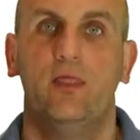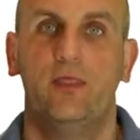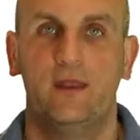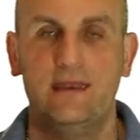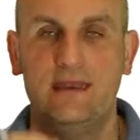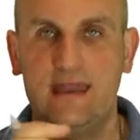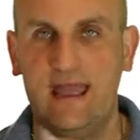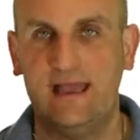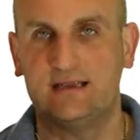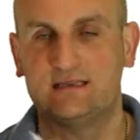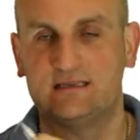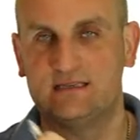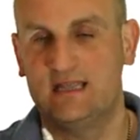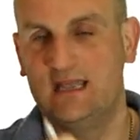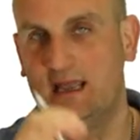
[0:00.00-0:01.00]
the
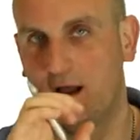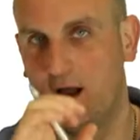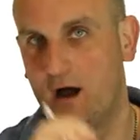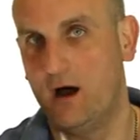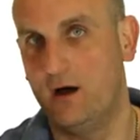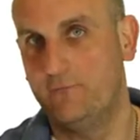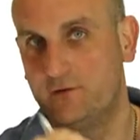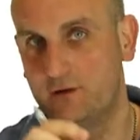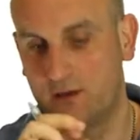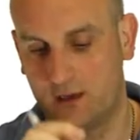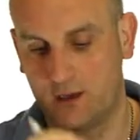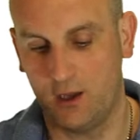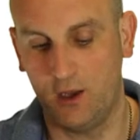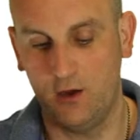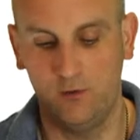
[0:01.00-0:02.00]
next thing after the
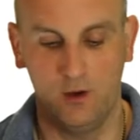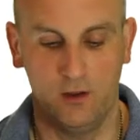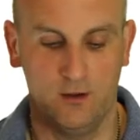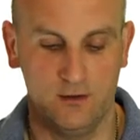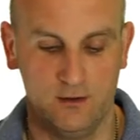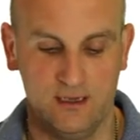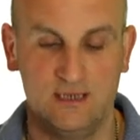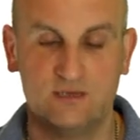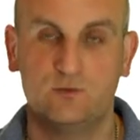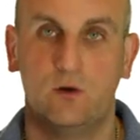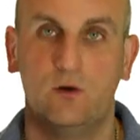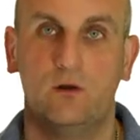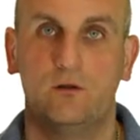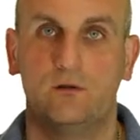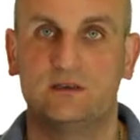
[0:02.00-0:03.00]
colon is
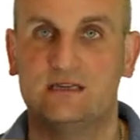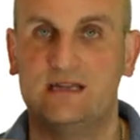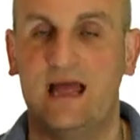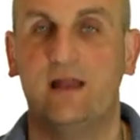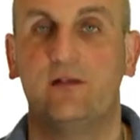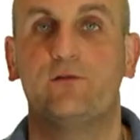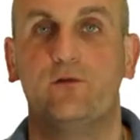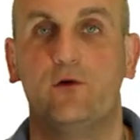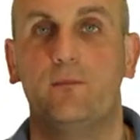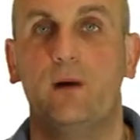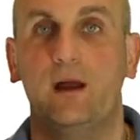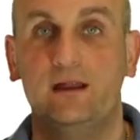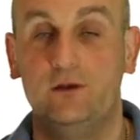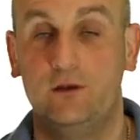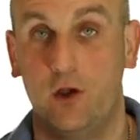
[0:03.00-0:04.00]
what stands for
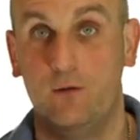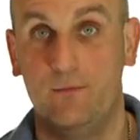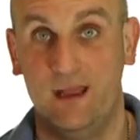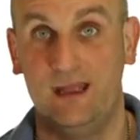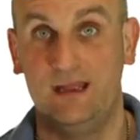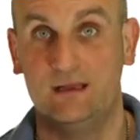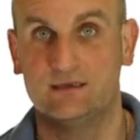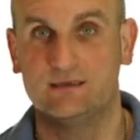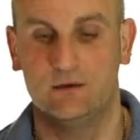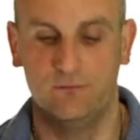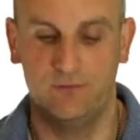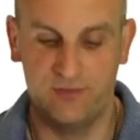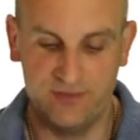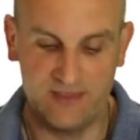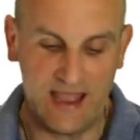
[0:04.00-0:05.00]
my domain. So
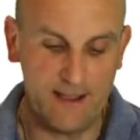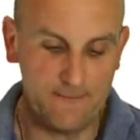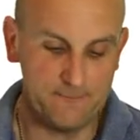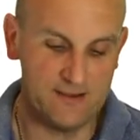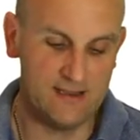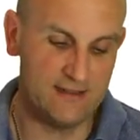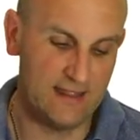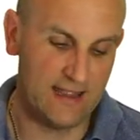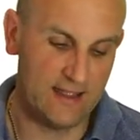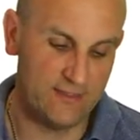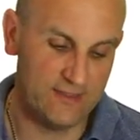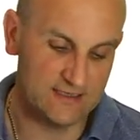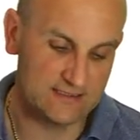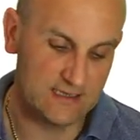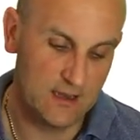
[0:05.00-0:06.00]
that bit there,
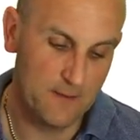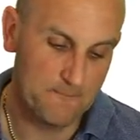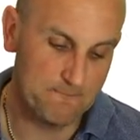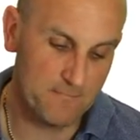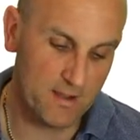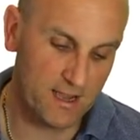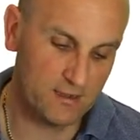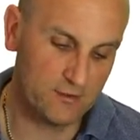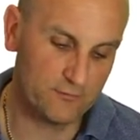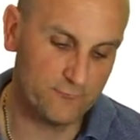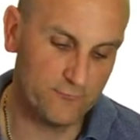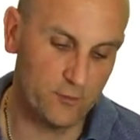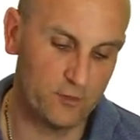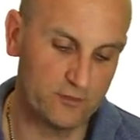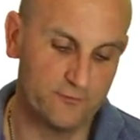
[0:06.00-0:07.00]
this minus
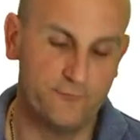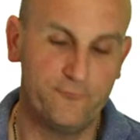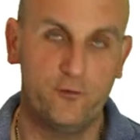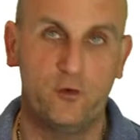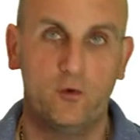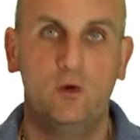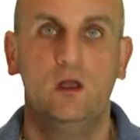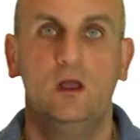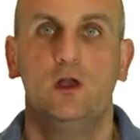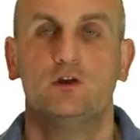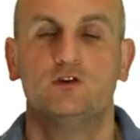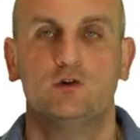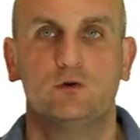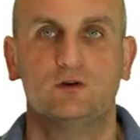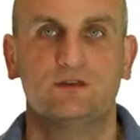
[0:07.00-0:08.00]
4 to 4,
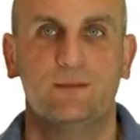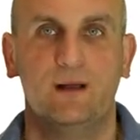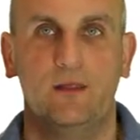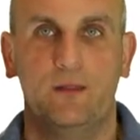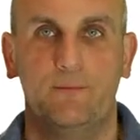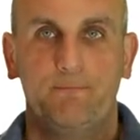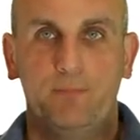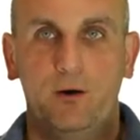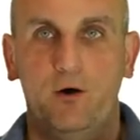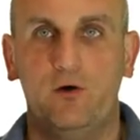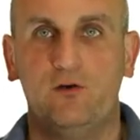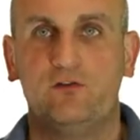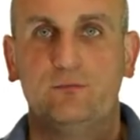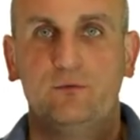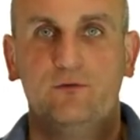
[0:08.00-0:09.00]
talks about the
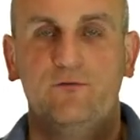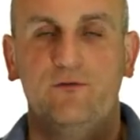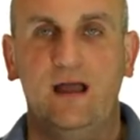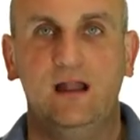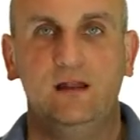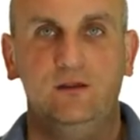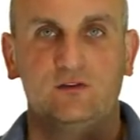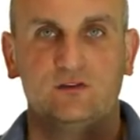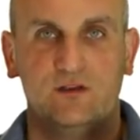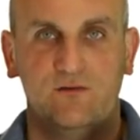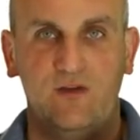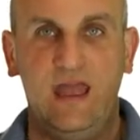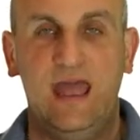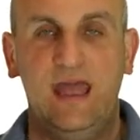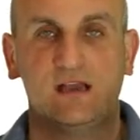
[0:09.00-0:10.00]
possible values
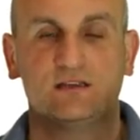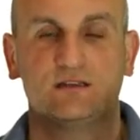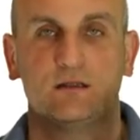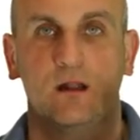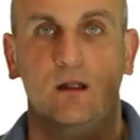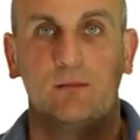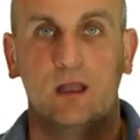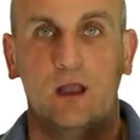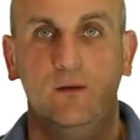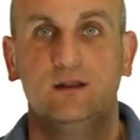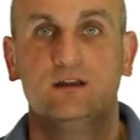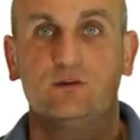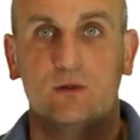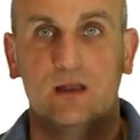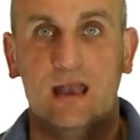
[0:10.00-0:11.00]
of x that I'm
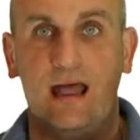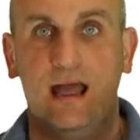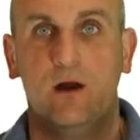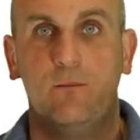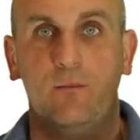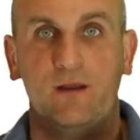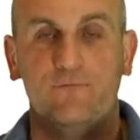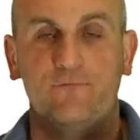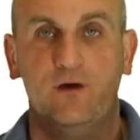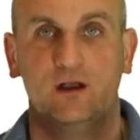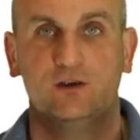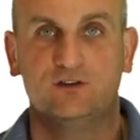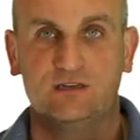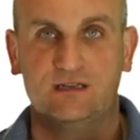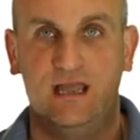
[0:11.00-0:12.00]
going to allow my
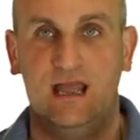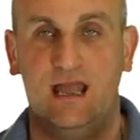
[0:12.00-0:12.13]
function to